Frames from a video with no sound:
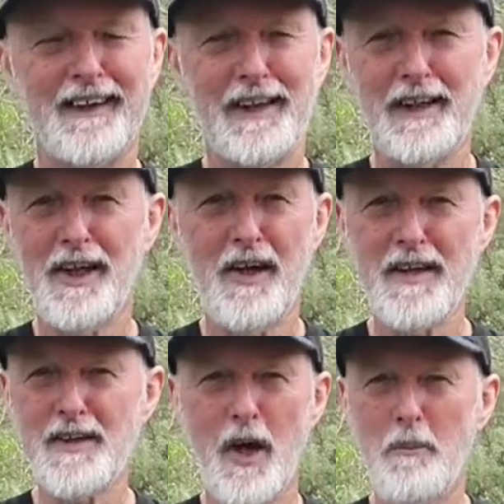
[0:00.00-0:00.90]
and the
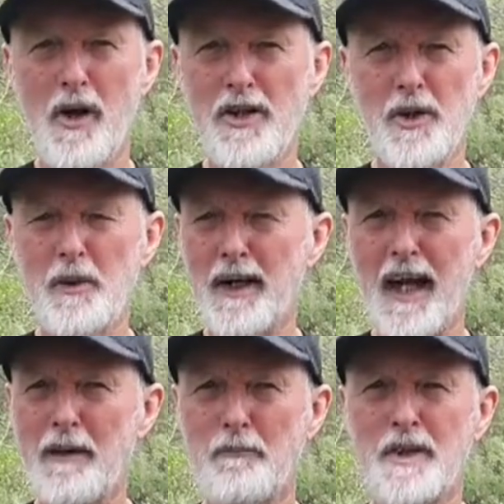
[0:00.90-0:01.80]
only time I knew it
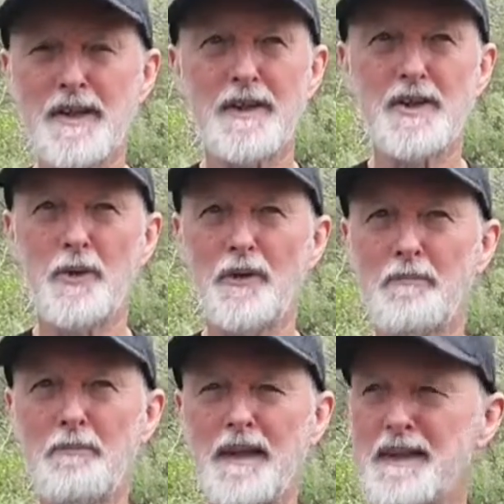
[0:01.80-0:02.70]
happened was I saw
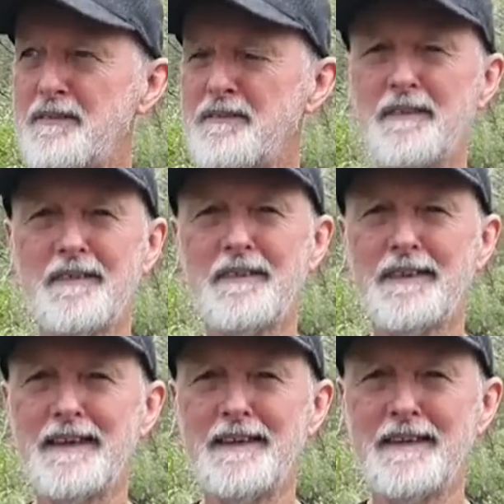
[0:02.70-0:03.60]
bits of
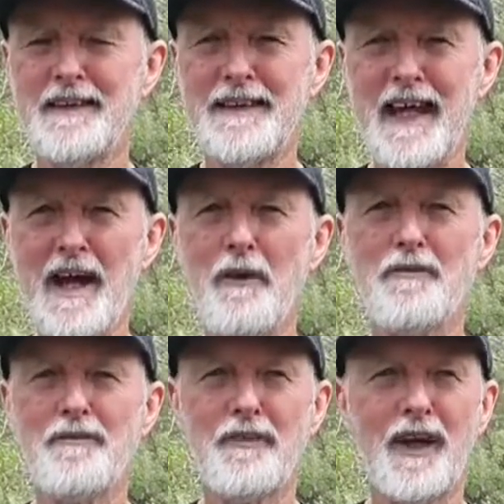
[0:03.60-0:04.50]

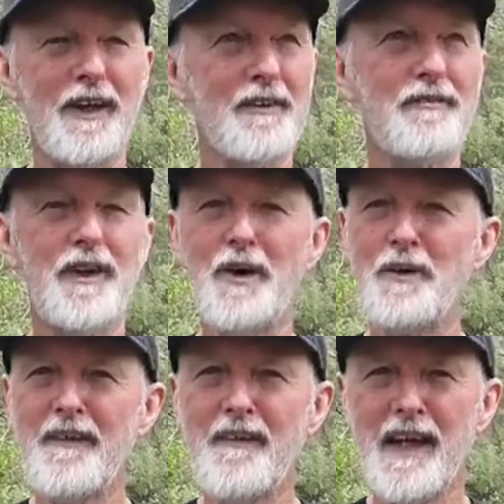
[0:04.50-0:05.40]
down
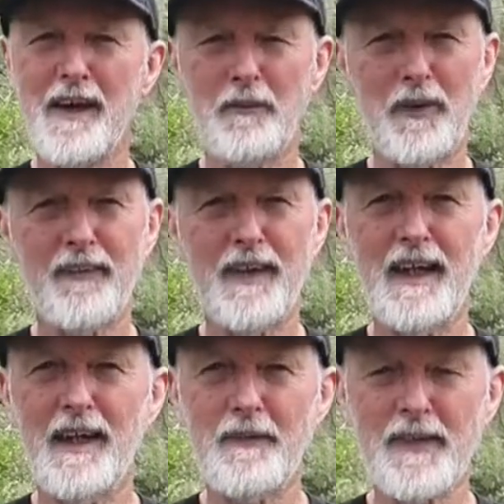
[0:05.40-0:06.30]
floating in the air. What the
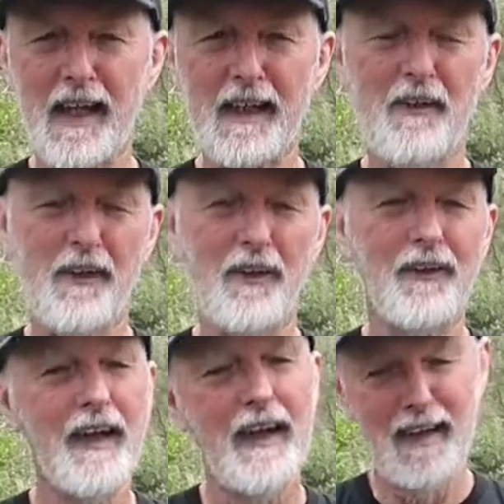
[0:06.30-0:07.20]
hell's that going
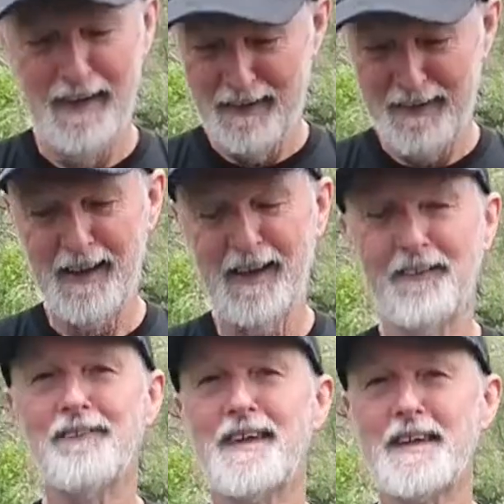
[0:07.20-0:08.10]
on? Yeah,
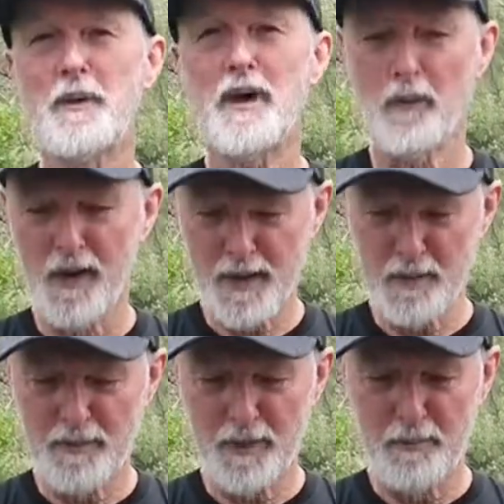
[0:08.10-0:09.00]
that's what it was.
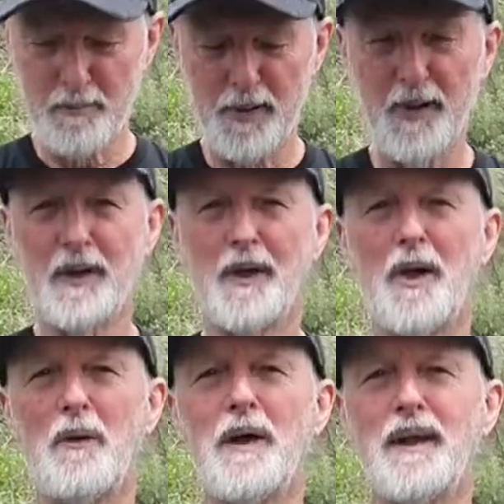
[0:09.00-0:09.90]
I burnt a
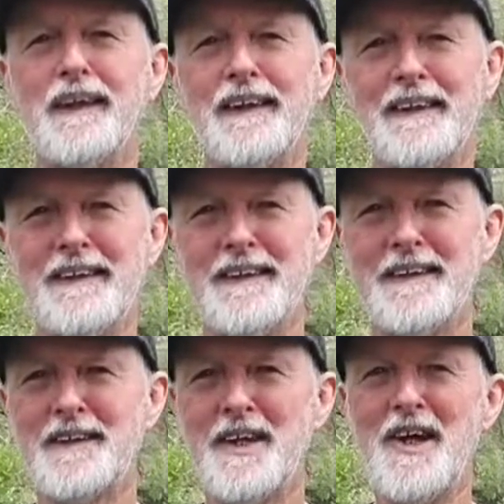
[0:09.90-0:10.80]
hole in it.
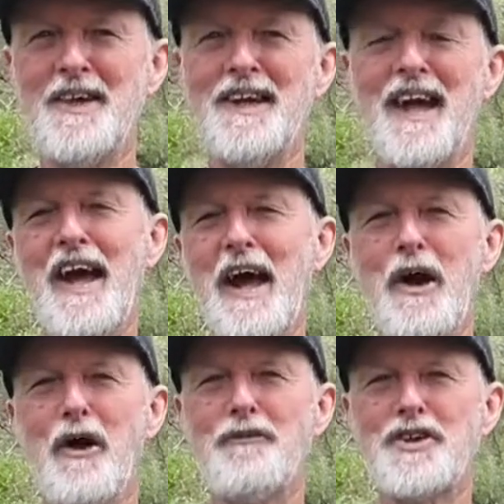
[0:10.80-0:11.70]
So
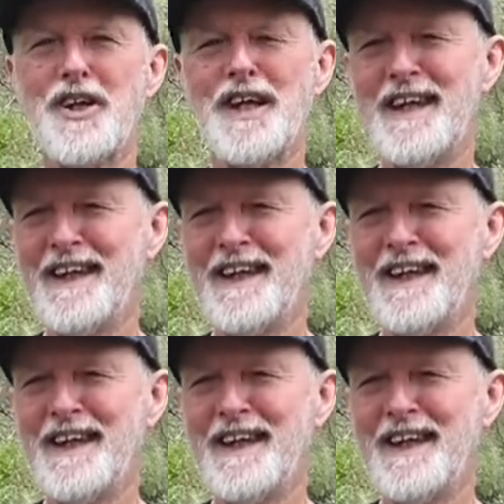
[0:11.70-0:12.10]
obviously